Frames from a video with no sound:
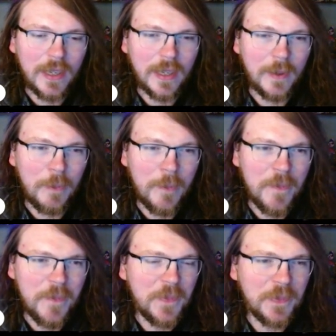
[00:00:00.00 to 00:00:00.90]
Um,
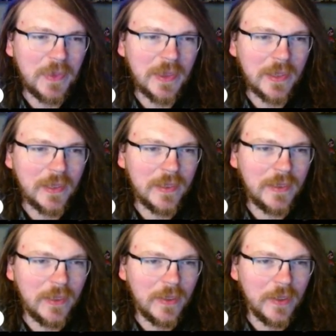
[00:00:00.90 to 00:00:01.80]

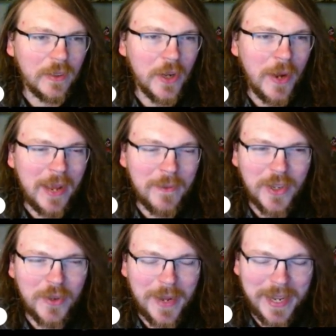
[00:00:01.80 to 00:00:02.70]
no,
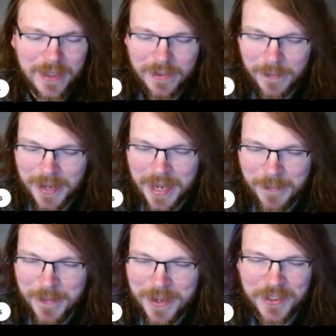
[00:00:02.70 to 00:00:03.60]
my
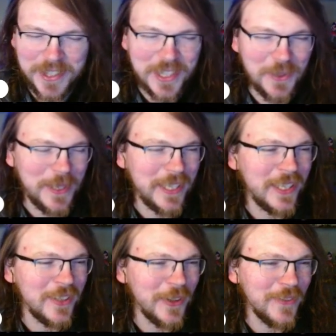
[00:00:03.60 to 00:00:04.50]
happy marriage this week.
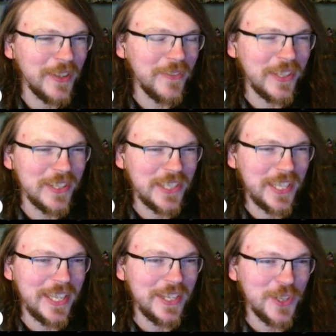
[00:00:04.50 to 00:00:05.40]
It annoyed me because
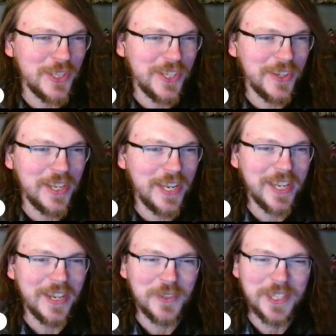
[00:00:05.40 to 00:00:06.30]
like it just started
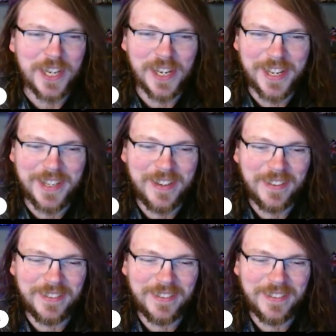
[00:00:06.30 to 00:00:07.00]
getting interesting again.